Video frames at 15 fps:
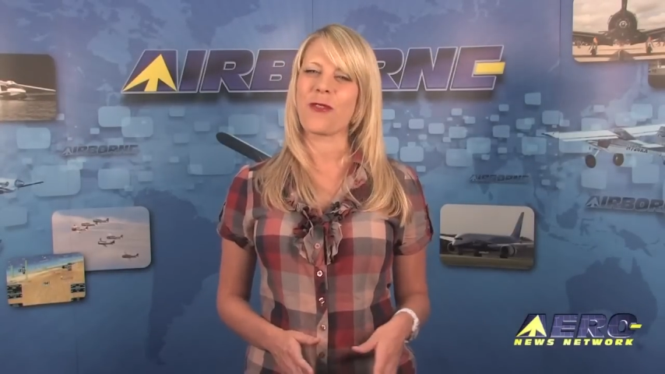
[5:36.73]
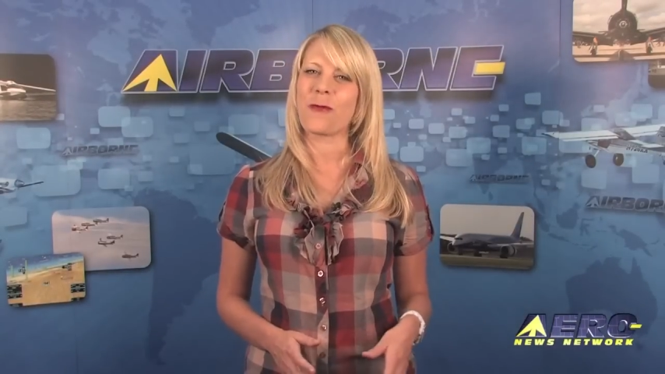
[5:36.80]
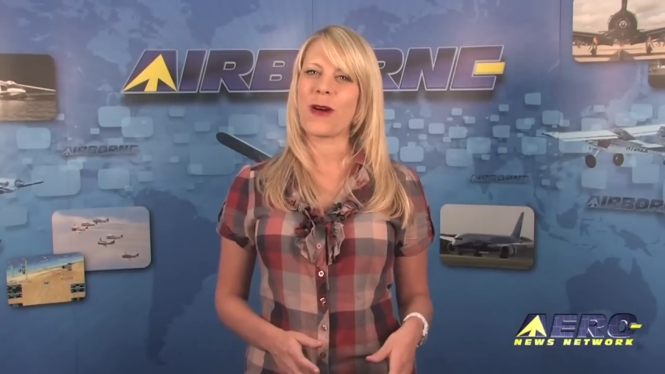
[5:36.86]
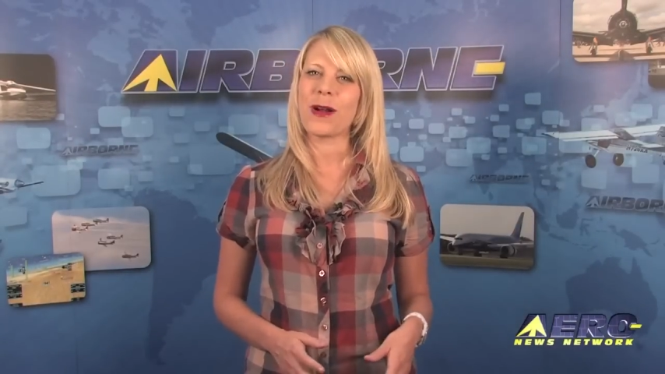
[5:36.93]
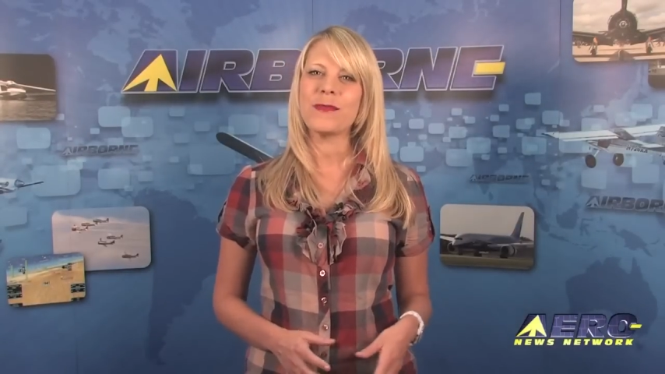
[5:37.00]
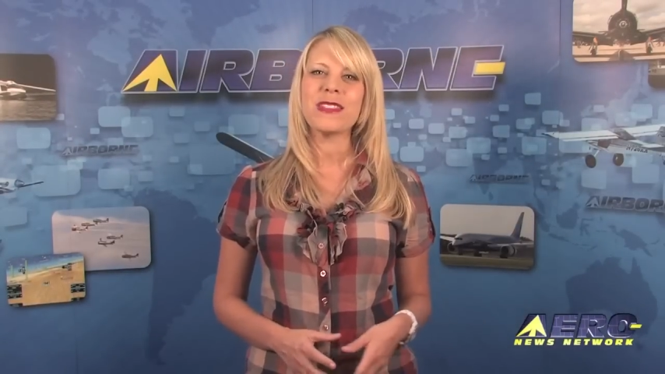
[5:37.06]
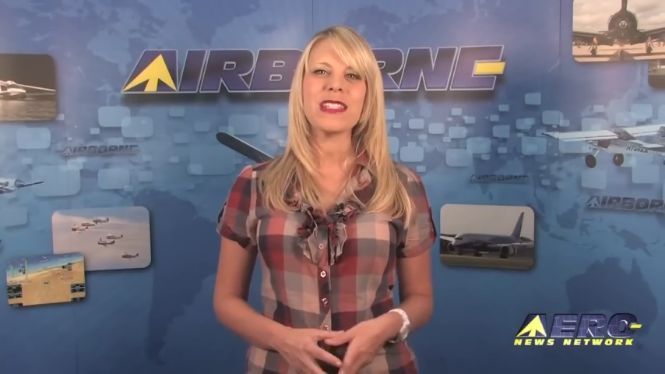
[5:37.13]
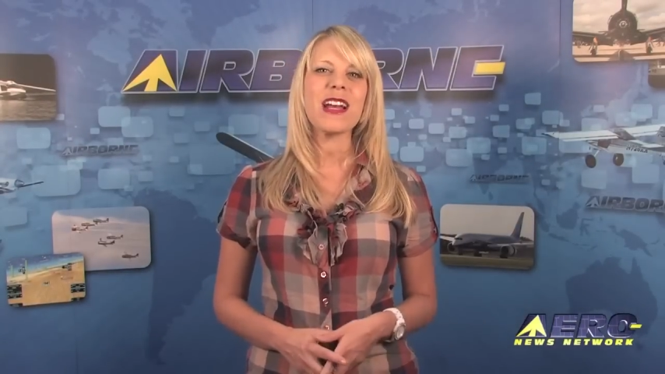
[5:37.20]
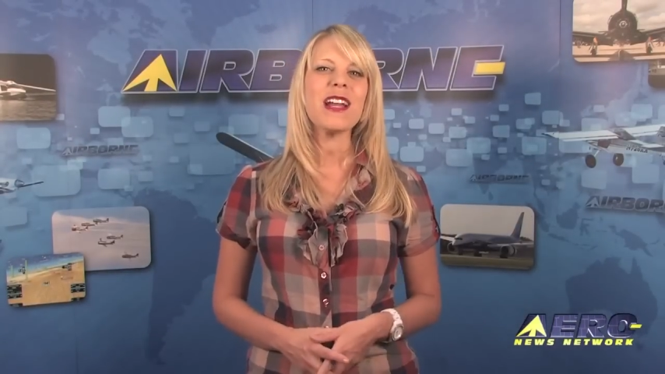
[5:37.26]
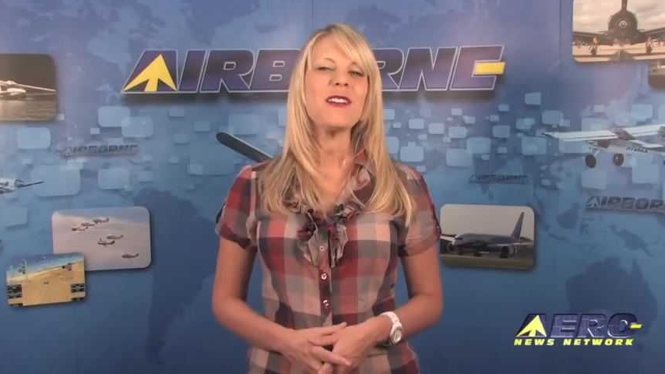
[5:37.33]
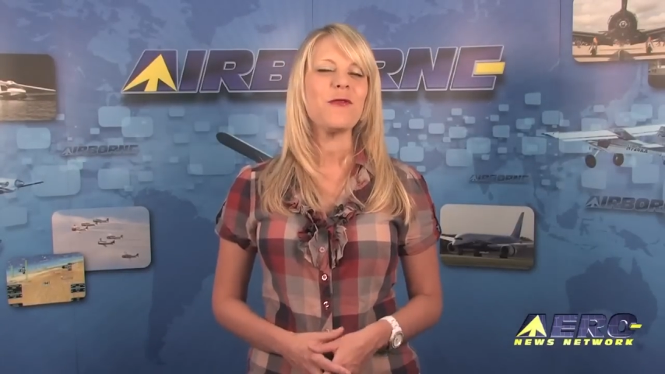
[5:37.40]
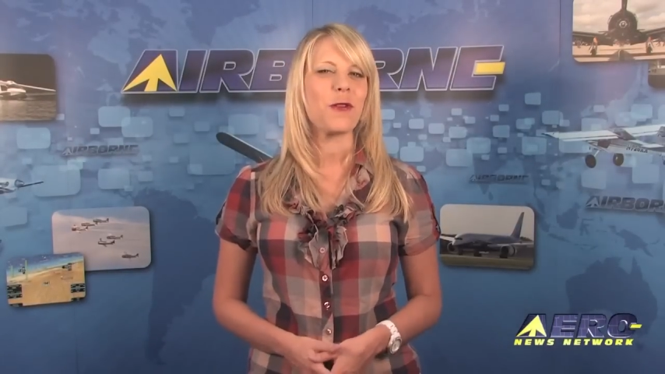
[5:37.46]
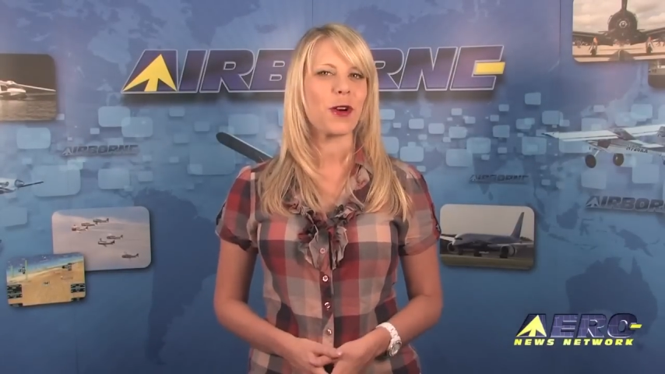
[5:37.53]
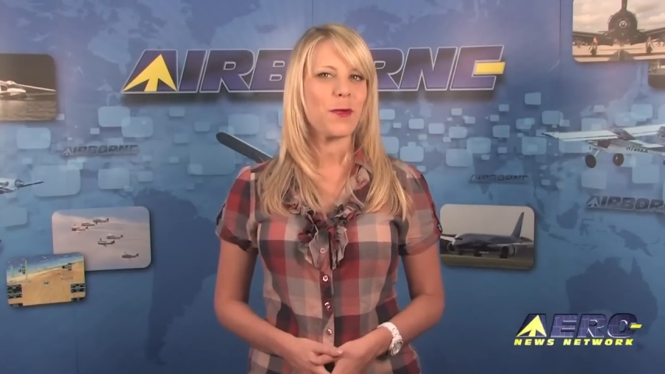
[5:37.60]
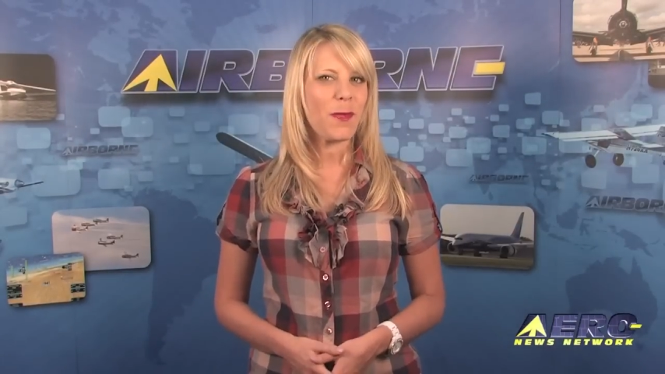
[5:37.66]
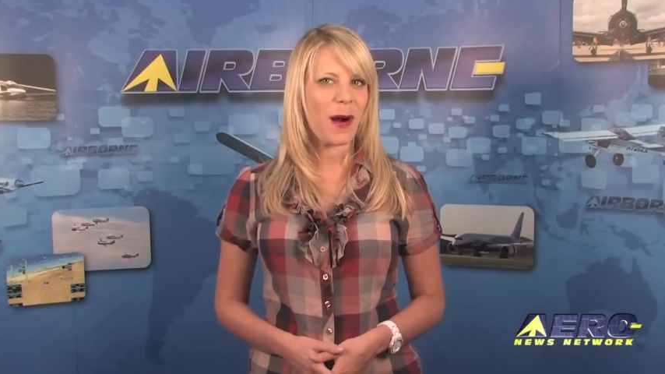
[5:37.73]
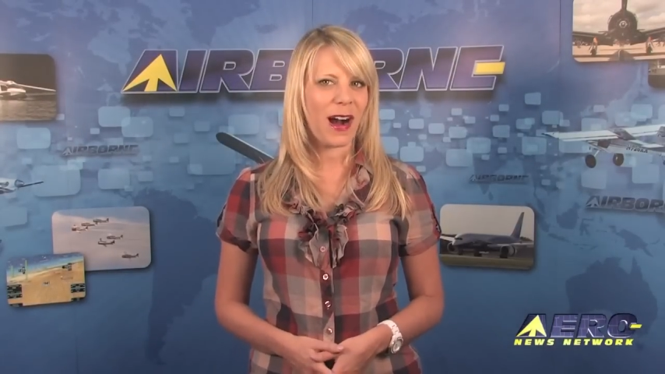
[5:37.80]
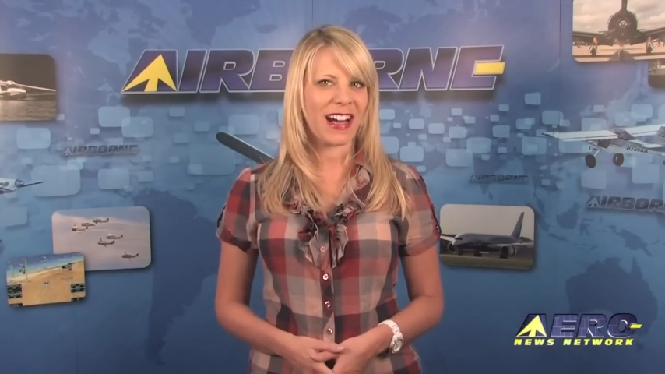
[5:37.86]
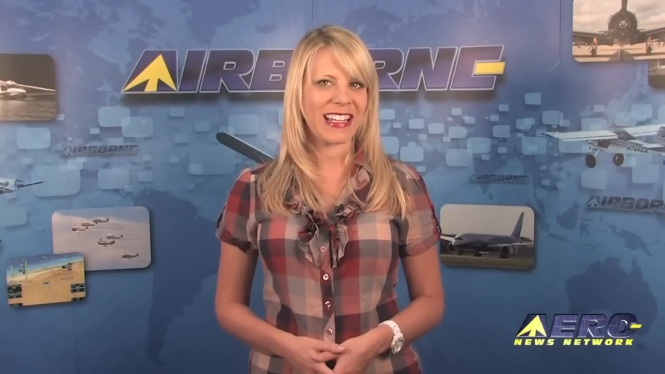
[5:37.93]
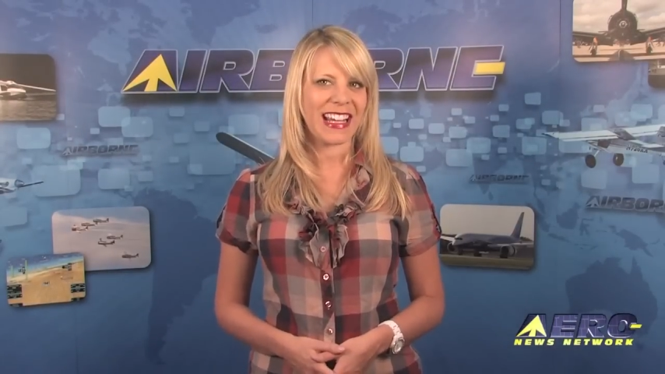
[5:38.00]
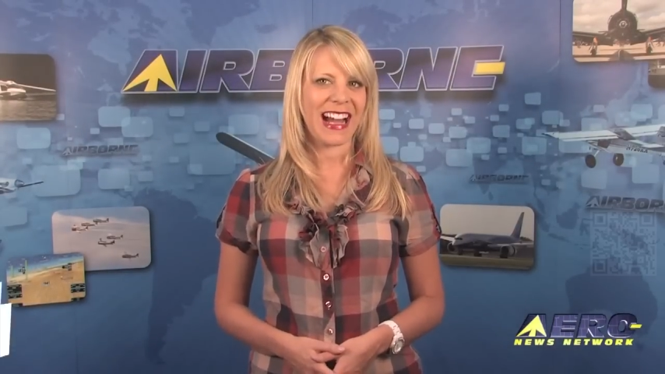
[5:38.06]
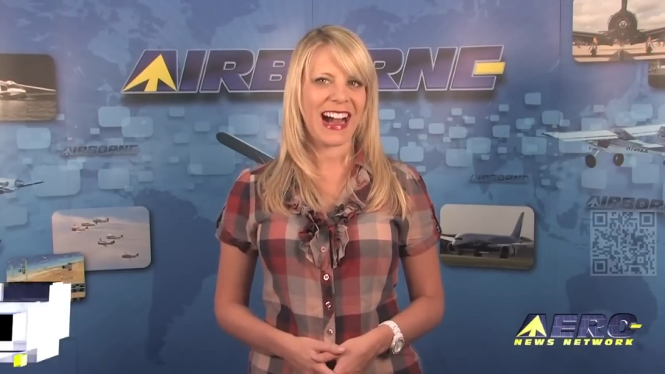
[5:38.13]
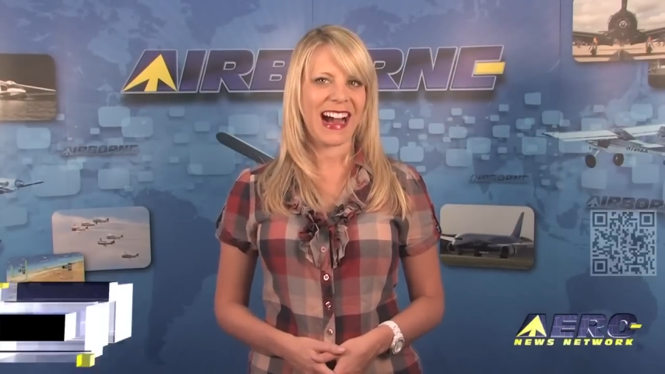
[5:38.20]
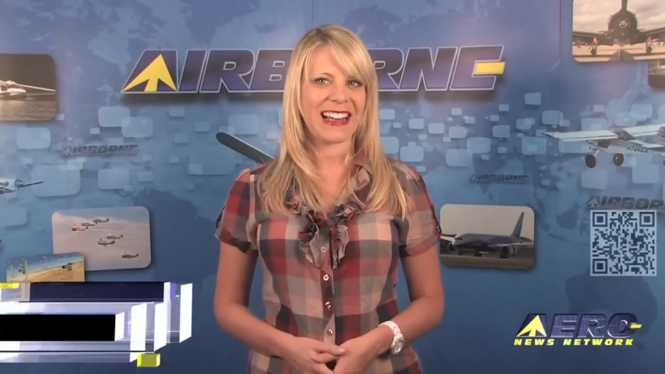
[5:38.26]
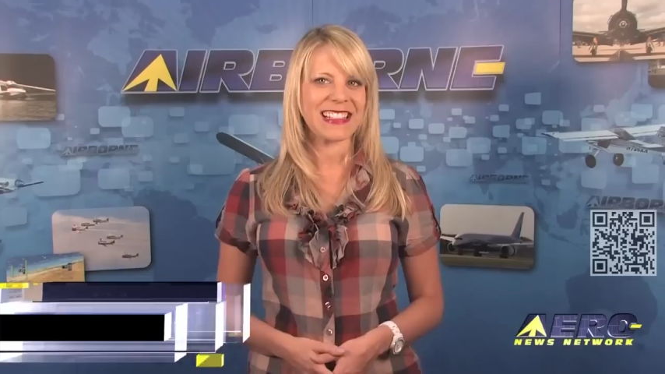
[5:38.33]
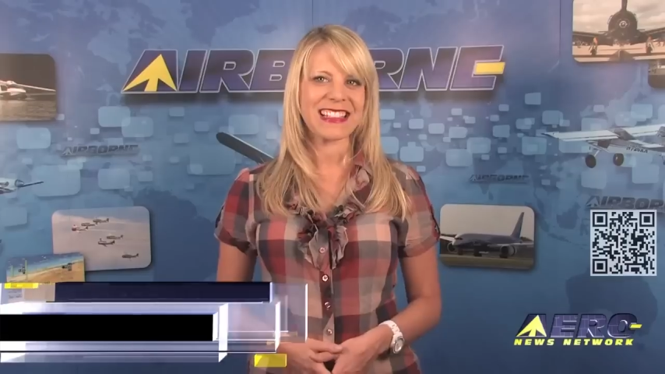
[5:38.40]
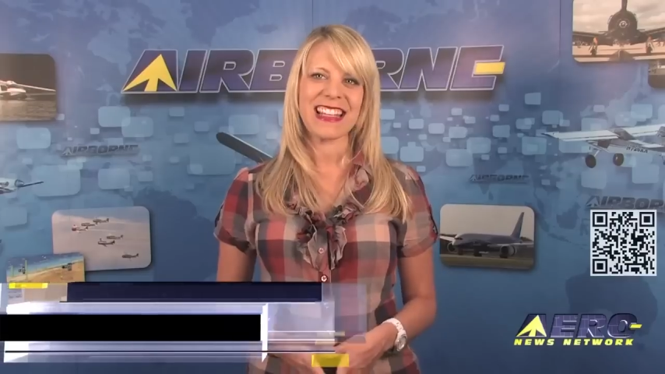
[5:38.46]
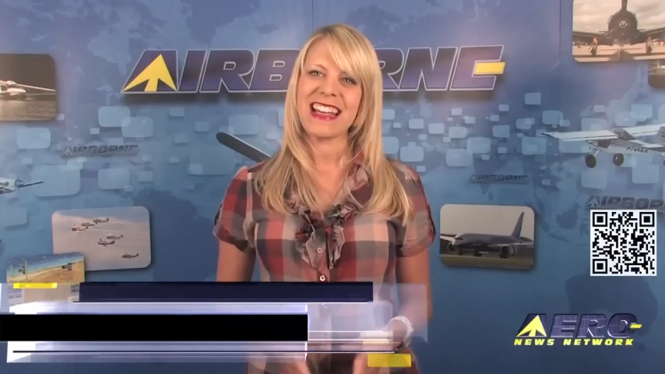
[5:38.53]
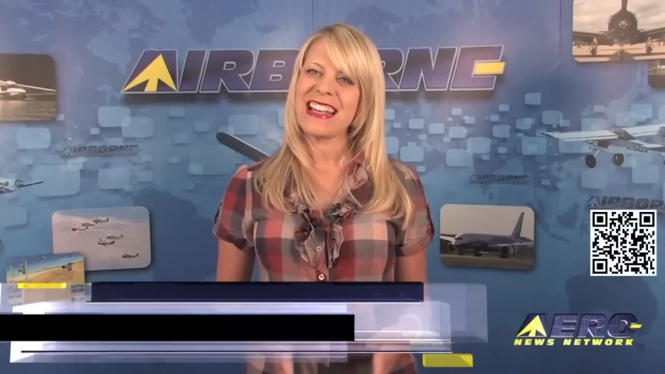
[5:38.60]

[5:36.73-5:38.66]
website, or a podcast,